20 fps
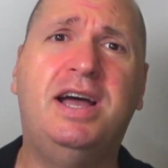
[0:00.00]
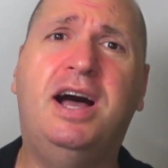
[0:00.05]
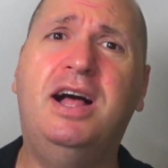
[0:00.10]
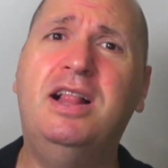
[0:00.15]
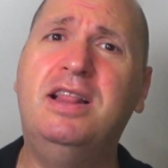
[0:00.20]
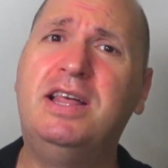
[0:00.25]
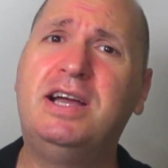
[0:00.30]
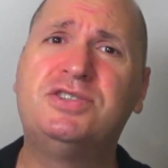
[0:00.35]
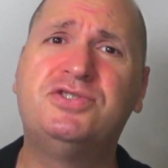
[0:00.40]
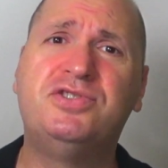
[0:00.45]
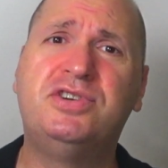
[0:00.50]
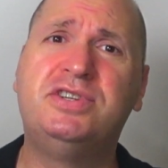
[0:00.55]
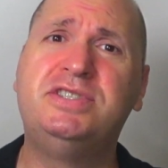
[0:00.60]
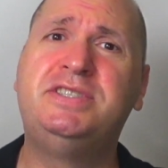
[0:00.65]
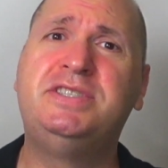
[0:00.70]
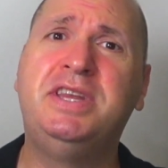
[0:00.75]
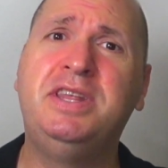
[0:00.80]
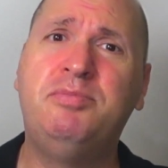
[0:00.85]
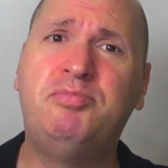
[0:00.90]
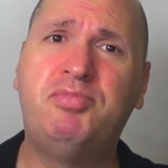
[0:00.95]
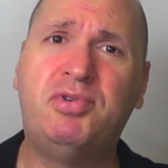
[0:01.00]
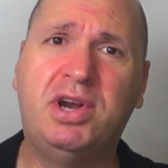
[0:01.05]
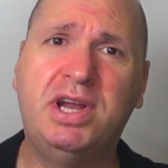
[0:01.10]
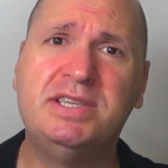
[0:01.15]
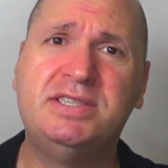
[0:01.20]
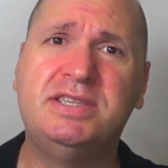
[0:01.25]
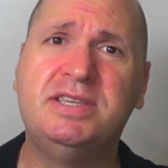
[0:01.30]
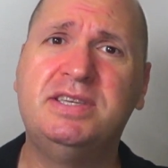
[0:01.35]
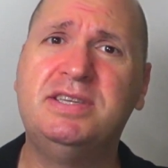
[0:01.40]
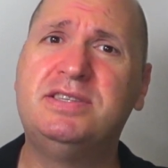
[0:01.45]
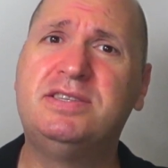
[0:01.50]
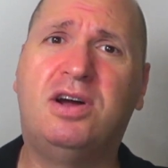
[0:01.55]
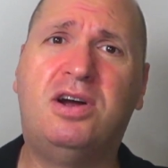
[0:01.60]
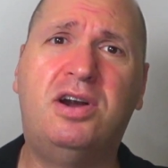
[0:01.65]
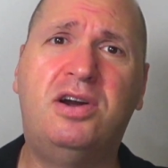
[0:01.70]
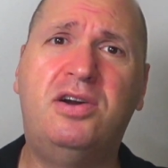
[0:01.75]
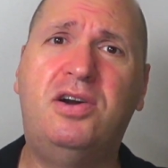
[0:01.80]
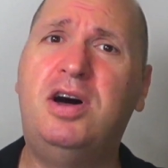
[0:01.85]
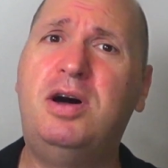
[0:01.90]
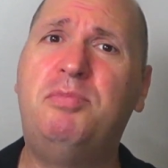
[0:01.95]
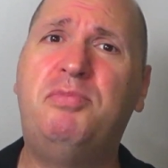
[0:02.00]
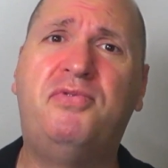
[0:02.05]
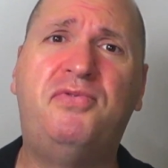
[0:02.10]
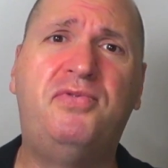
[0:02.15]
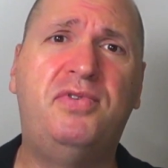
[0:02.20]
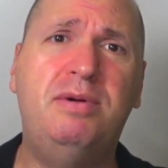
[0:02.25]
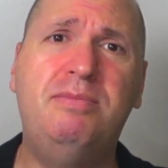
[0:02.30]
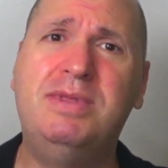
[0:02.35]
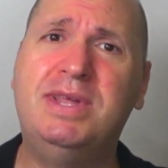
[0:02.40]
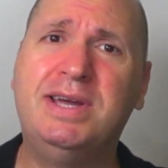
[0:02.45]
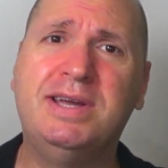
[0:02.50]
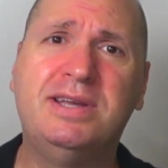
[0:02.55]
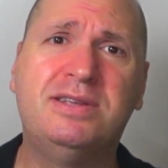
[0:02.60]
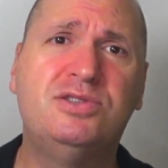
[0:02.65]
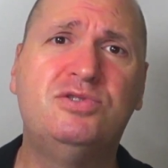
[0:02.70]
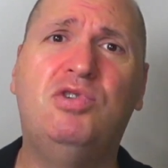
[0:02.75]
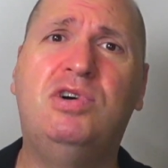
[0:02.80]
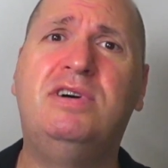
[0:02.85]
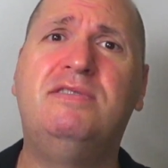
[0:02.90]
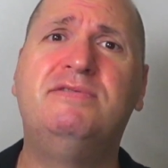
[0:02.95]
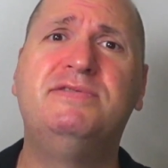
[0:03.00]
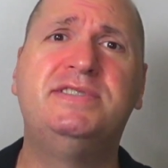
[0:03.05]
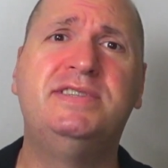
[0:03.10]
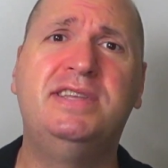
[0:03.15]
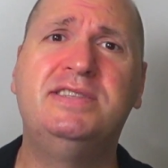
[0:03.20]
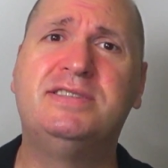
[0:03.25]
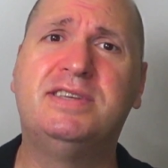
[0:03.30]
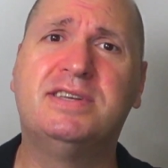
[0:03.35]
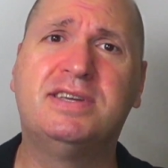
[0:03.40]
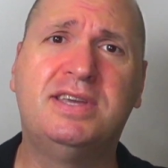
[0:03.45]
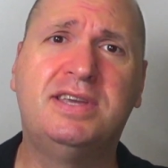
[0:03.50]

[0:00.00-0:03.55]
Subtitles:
Electricity prices are up from like 12 cents a